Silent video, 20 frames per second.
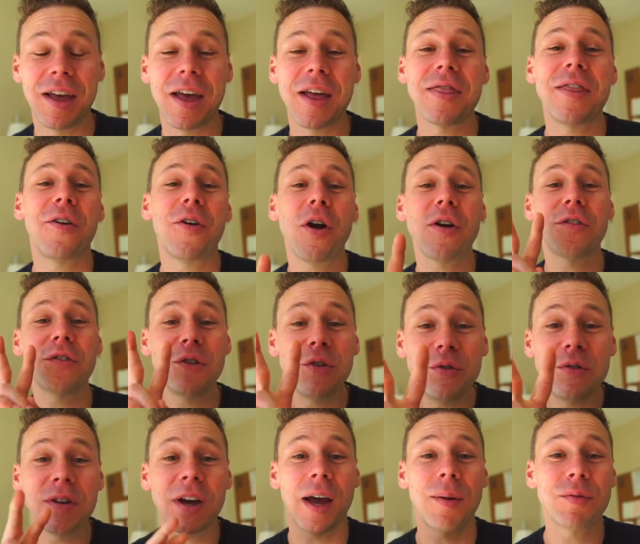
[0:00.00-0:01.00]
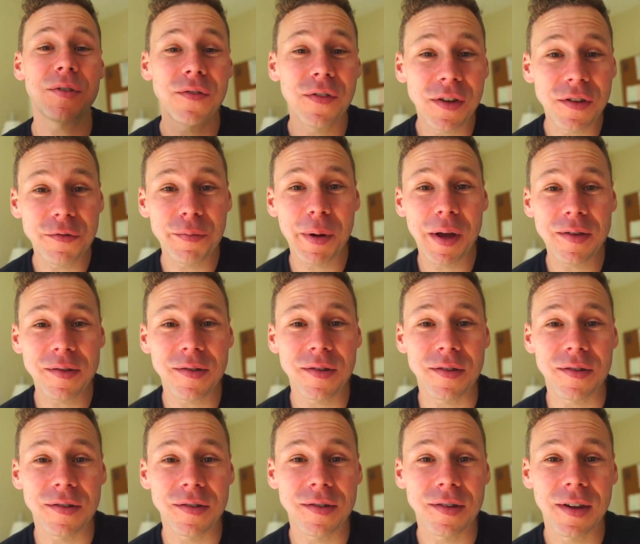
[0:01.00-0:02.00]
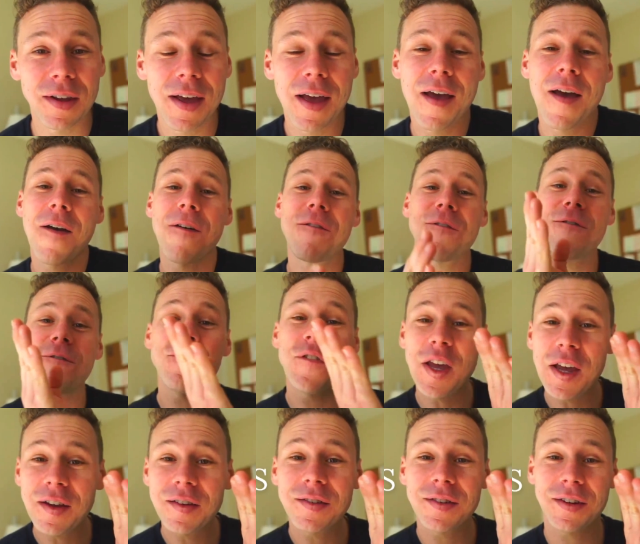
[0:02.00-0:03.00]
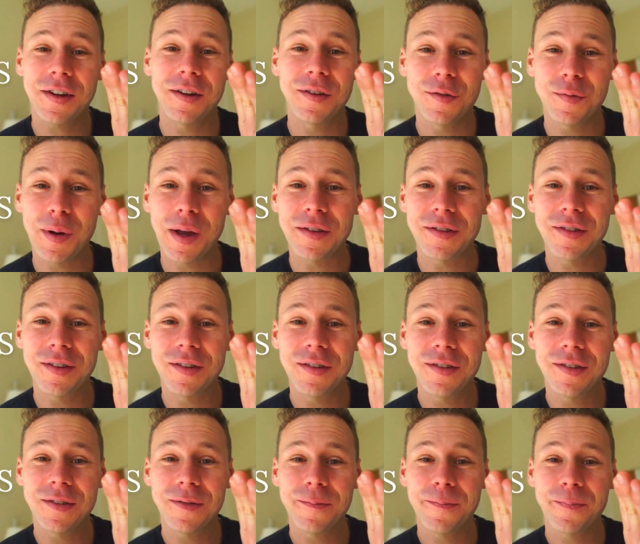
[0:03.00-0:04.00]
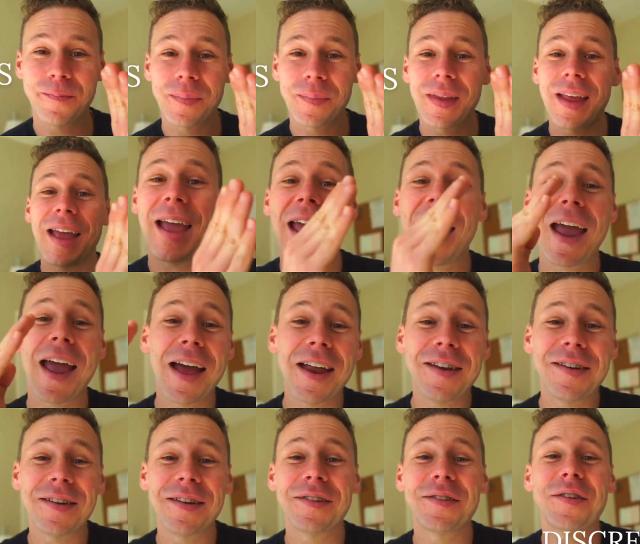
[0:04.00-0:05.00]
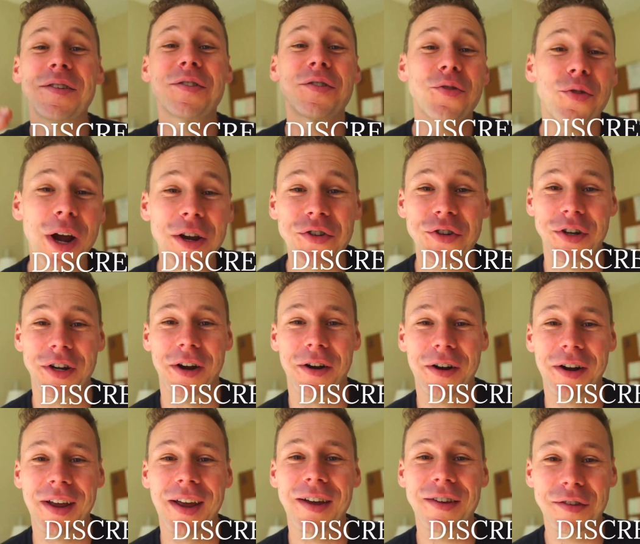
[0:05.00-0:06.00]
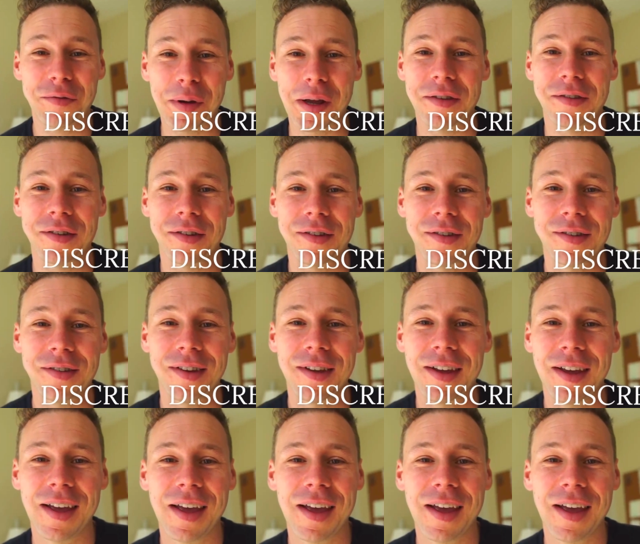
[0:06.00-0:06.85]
There are two types of expenses: fixed expenses and discretionary expenses.